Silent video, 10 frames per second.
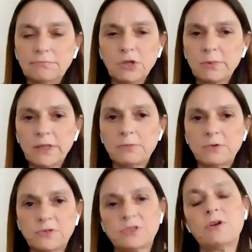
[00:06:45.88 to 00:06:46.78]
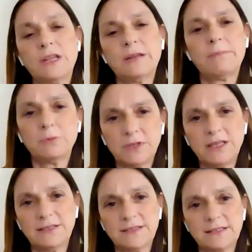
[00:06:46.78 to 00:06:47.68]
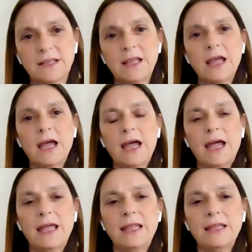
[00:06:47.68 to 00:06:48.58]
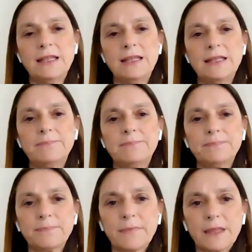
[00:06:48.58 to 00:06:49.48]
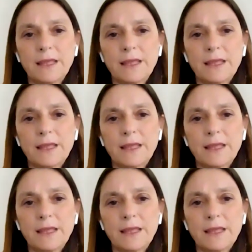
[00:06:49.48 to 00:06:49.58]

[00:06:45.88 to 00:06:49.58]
nobody was talking about this. And